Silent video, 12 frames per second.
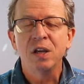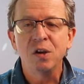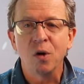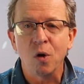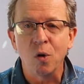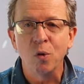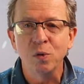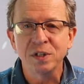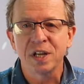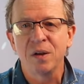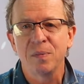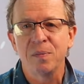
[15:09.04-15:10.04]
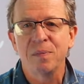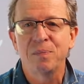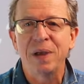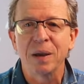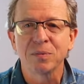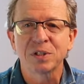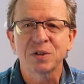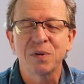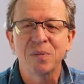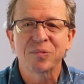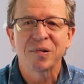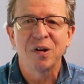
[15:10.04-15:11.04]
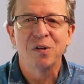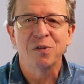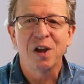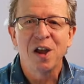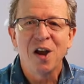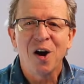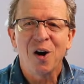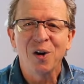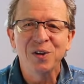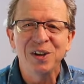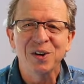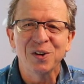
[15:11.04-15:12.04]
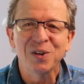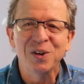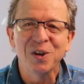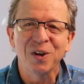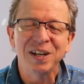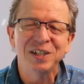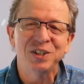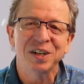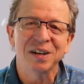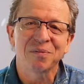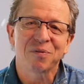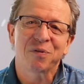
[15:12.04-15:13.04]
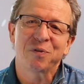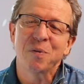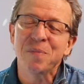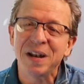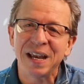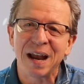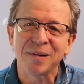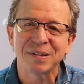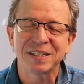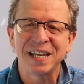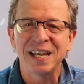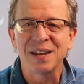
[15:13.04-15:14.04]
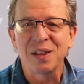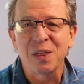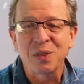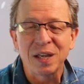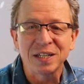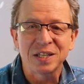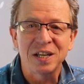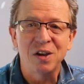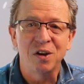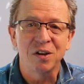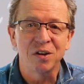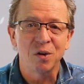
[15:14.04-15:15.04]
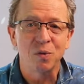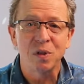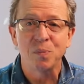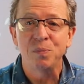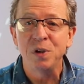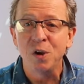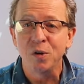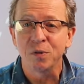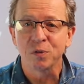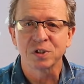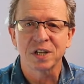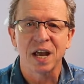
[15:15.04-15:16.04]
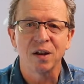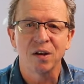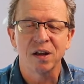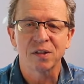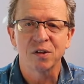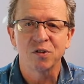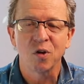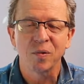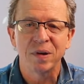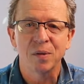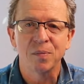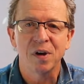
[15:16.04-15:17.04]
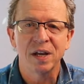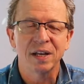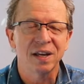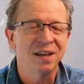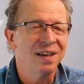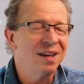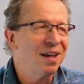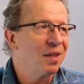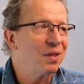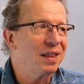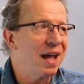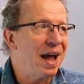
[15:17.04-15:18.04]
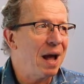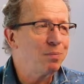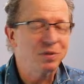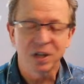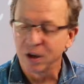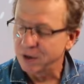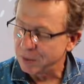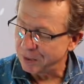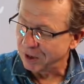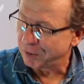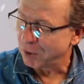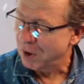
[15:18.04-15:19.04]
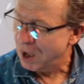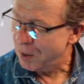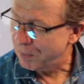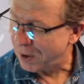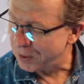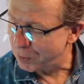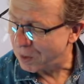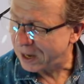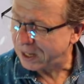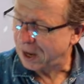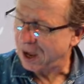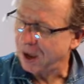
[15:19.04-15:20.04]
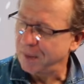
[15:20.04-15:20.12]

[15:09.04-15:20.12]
You're always going to be able to improve on your knowledge and familiarity and the things that you can do with a beautiful scale like the Dorian minor. I think they're absolutely beautiful. By the way,